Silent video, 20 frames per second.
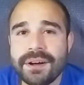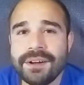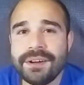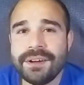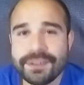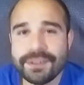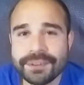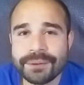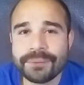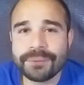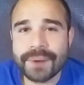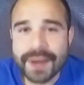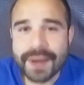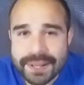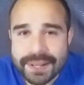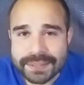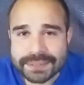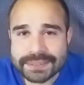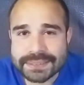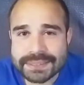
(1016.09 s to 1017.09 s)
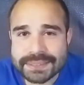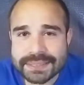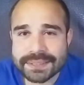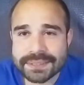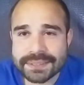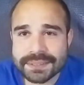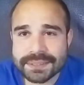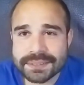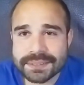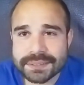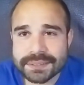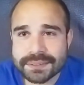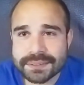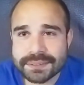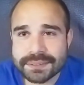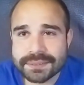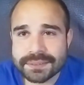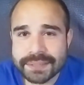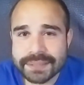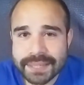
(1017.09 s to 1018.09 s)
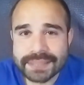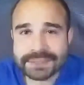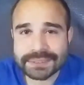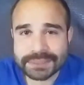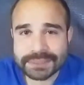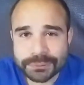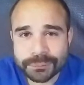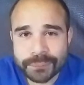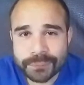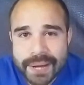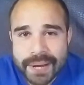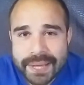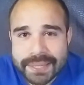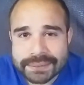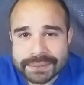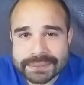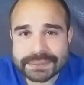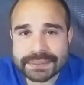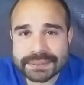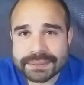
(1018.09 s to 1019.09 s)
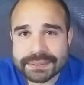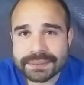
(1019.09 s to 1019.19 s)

on the rent, Yes, rent